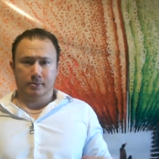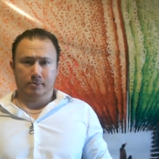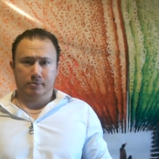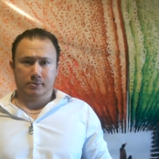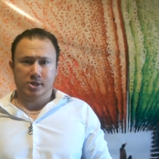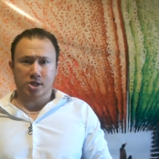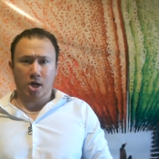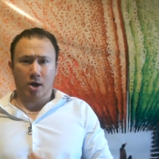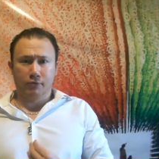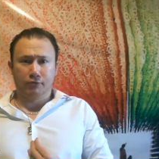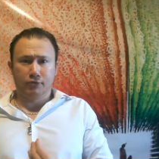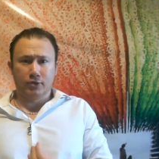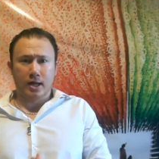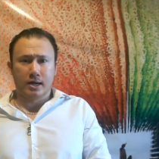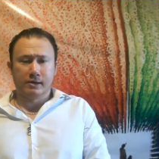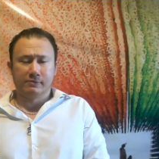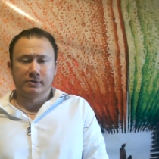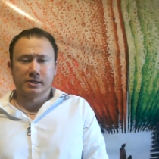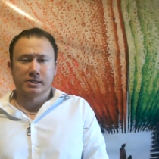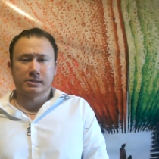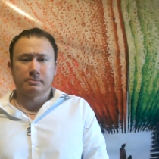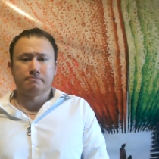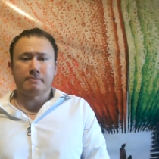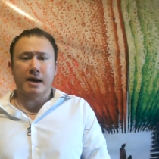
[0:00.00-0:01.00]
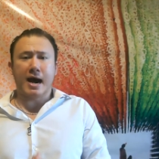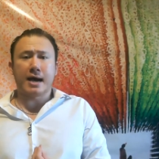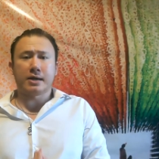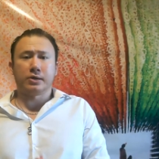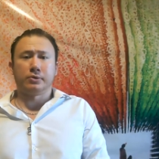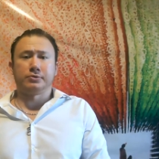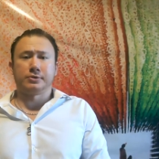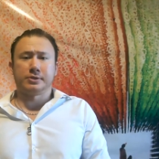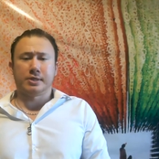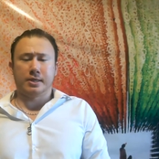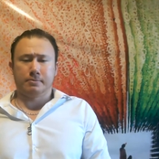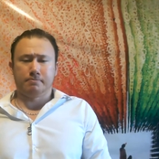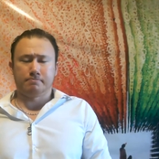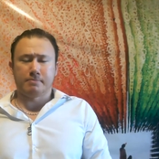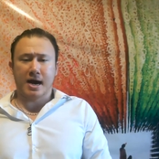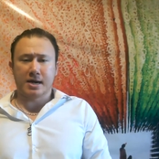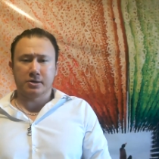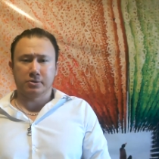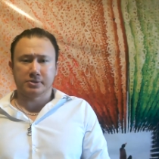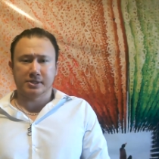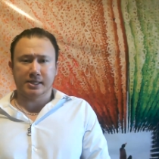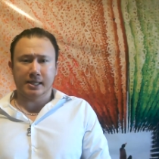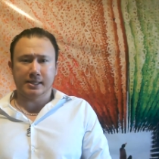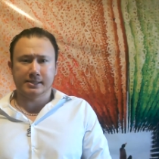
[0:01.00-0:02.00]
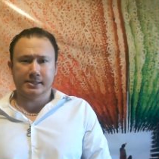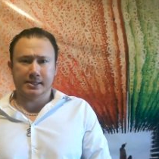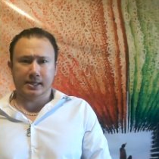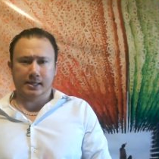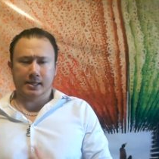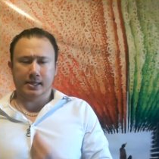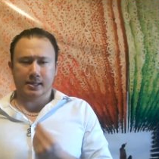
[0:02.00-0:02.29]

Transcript: Self-love is monot, monotistic.